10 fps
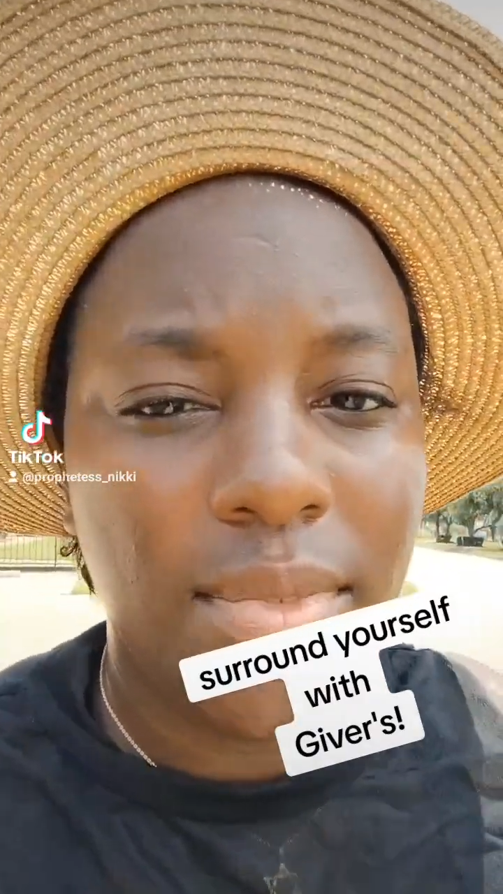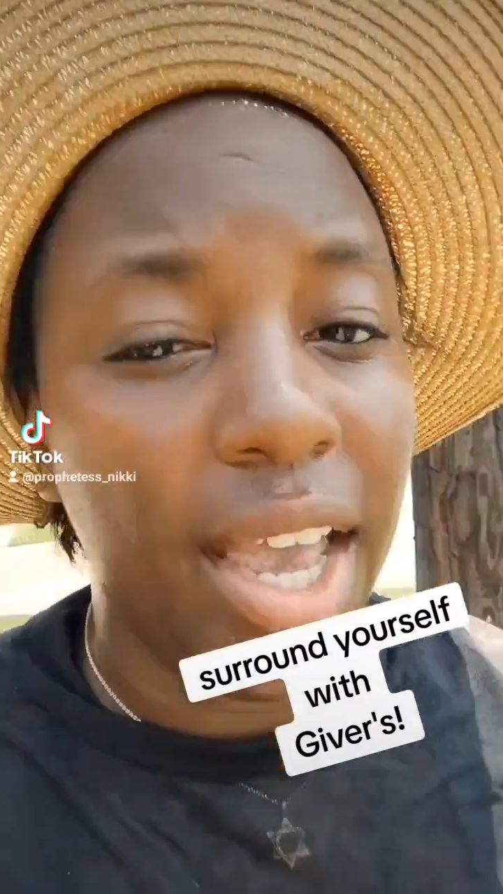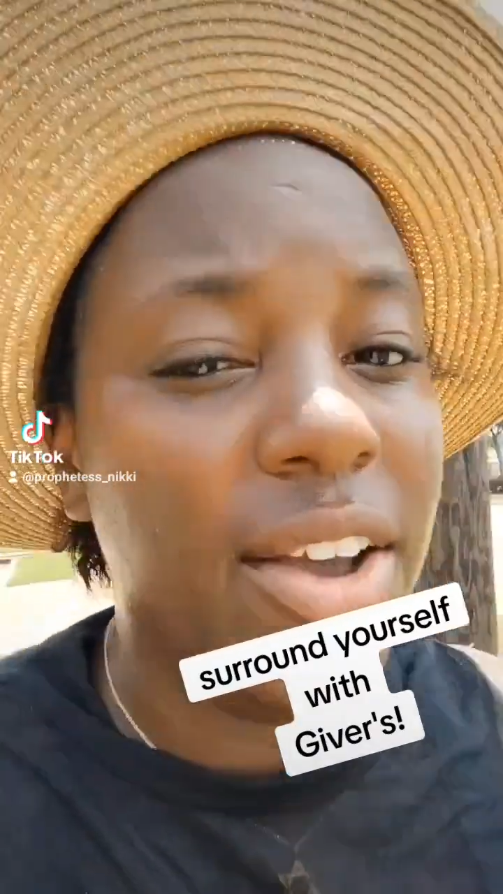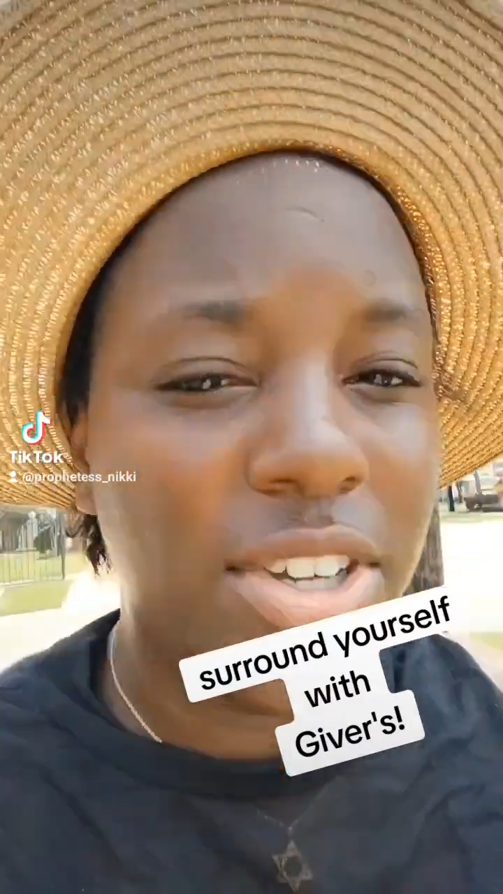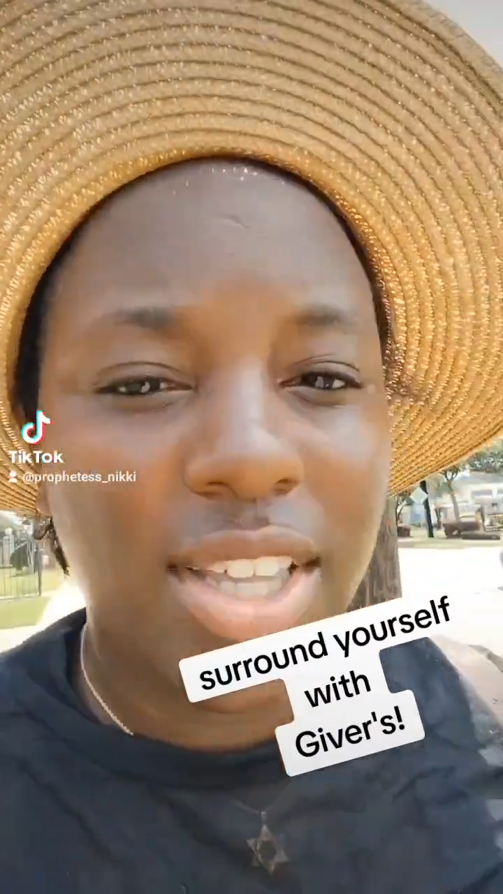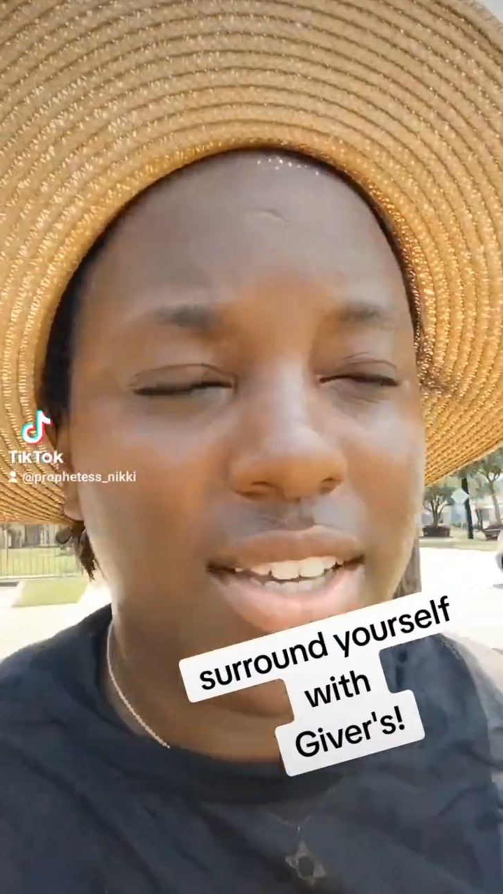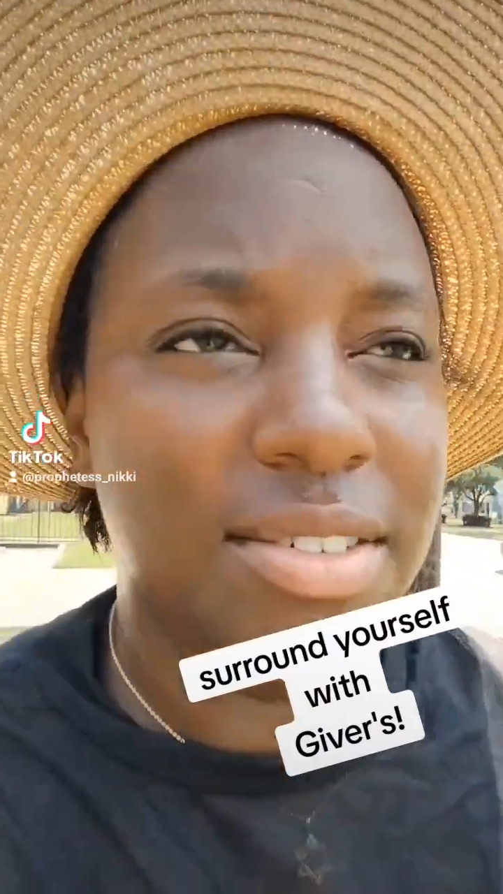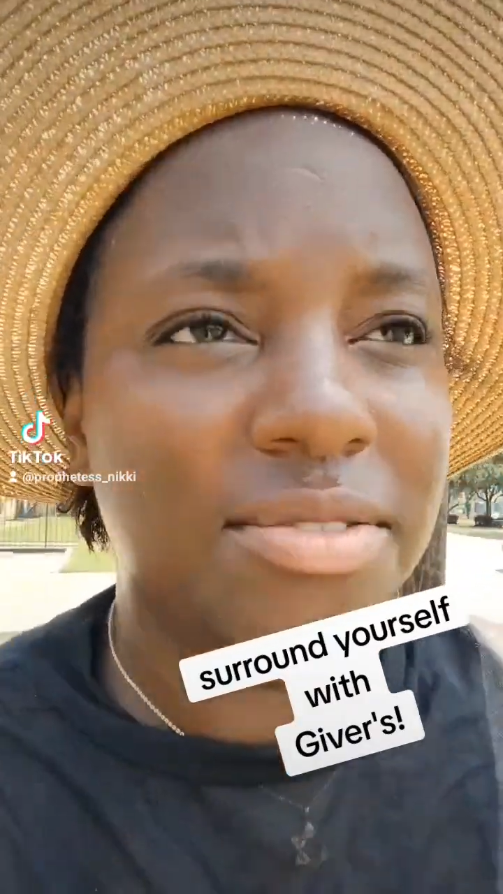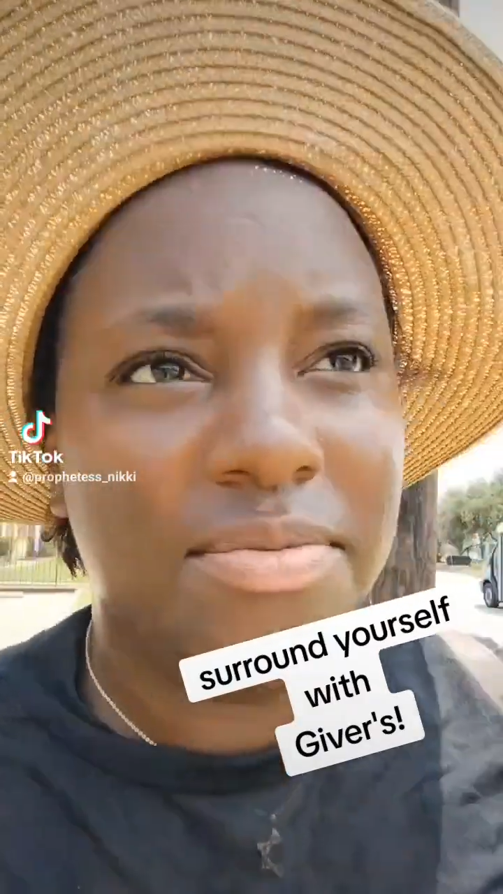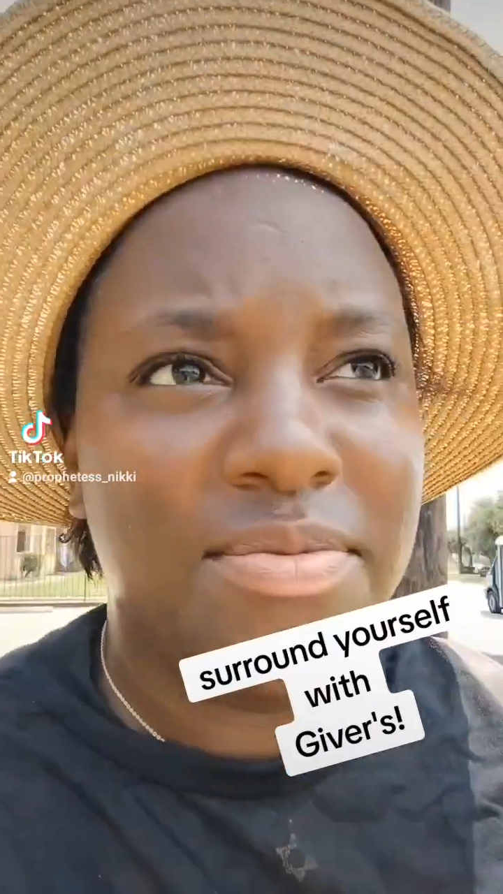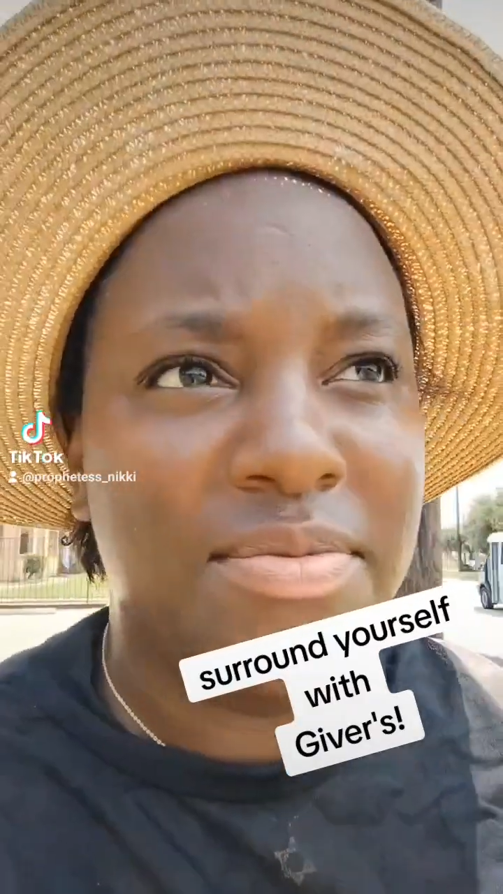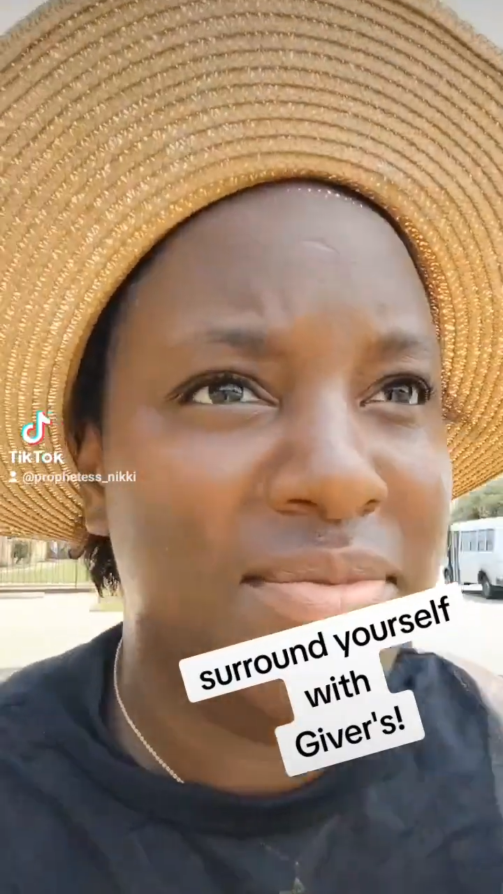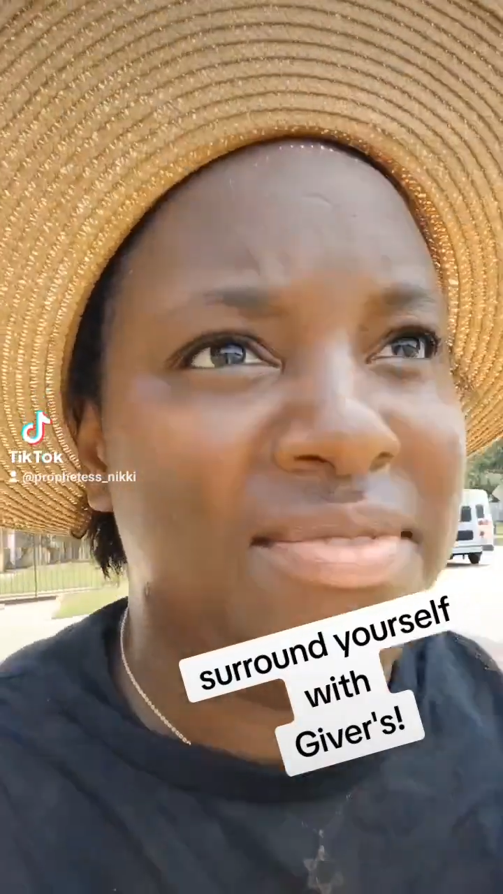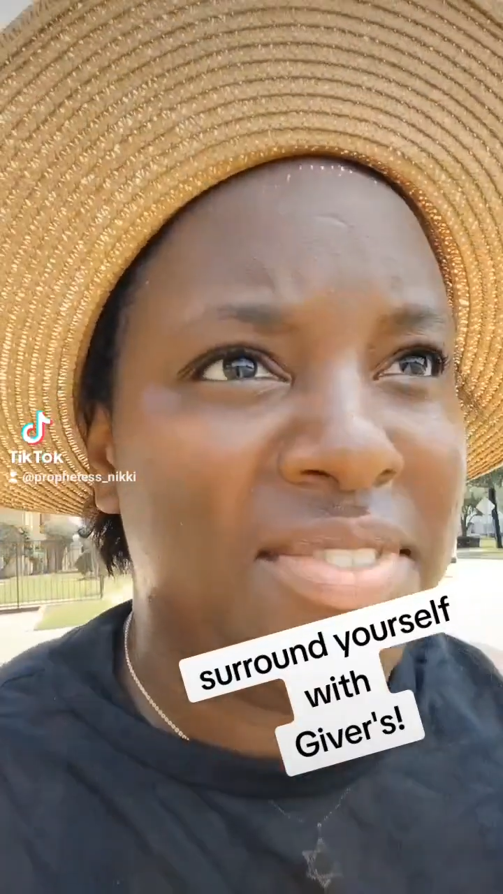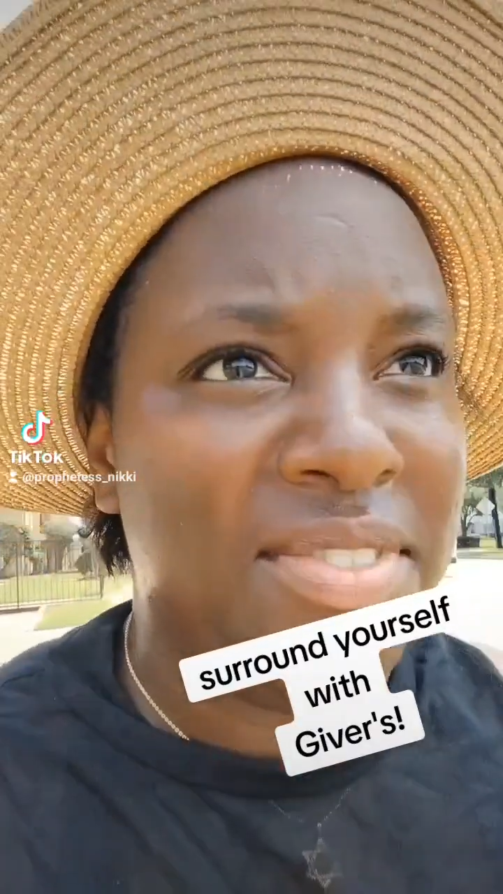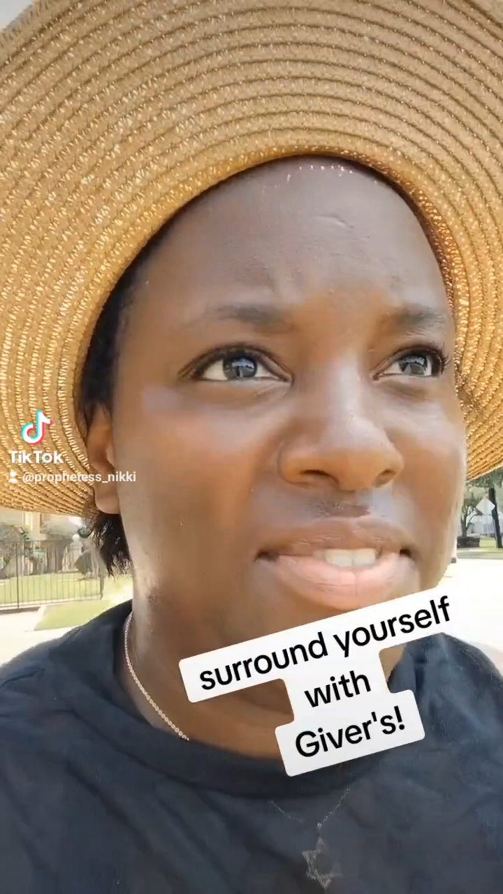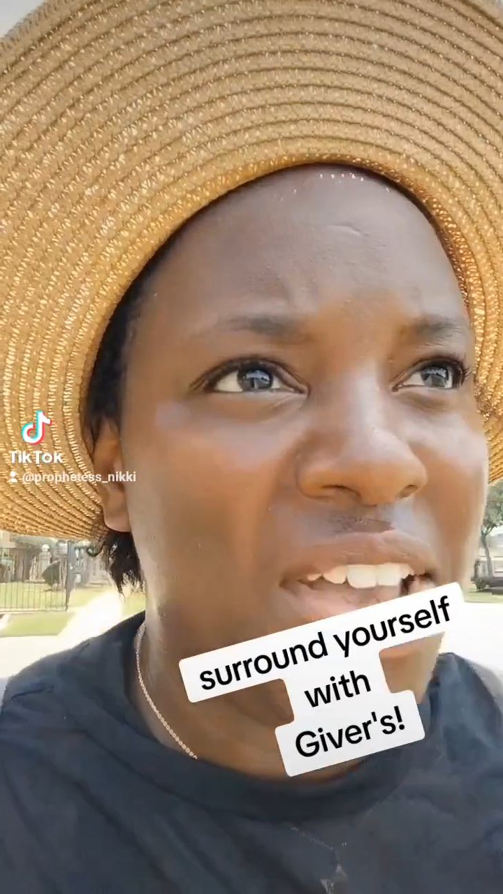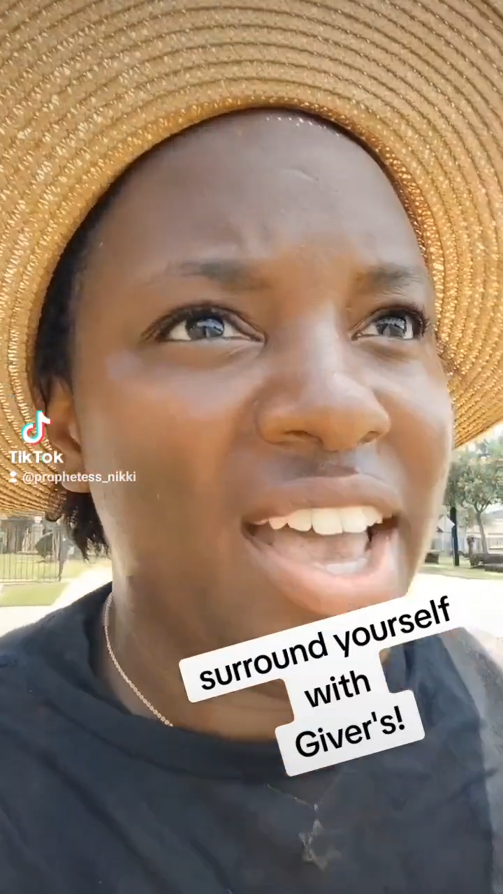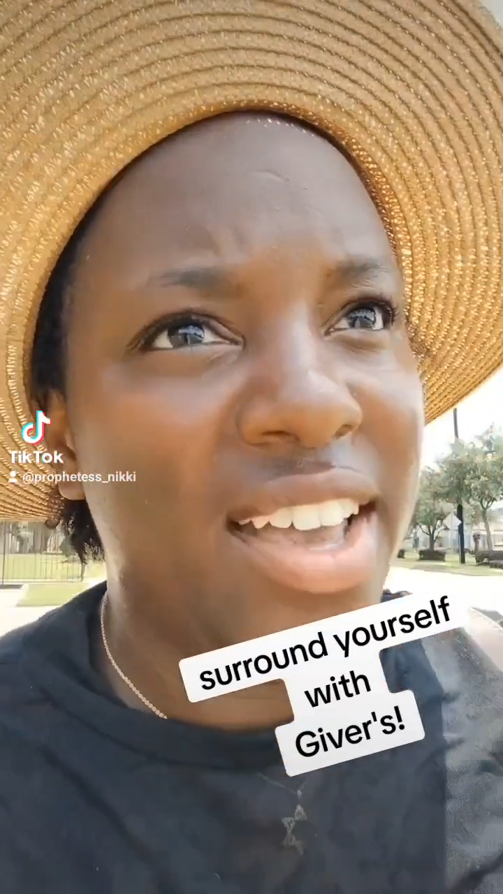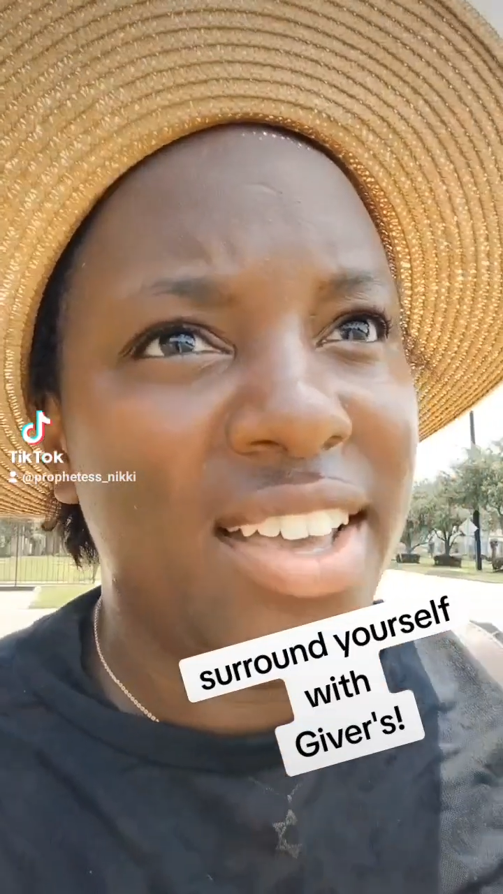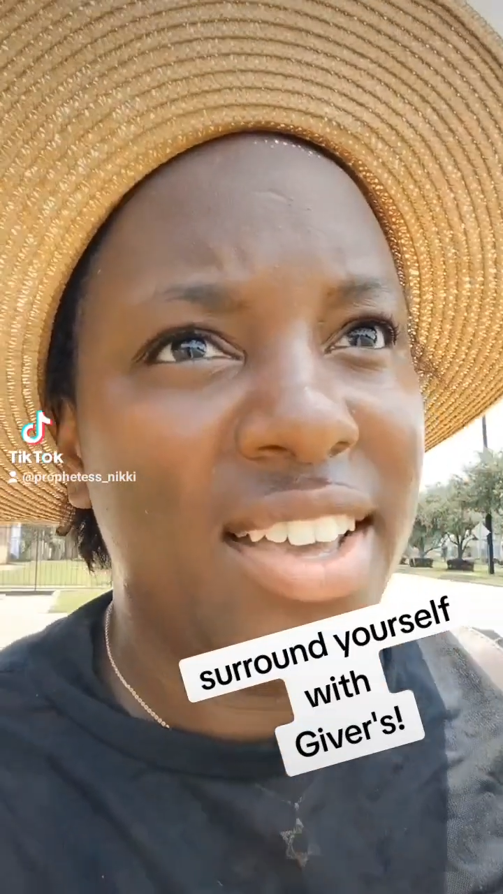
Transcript: Everything. Okay?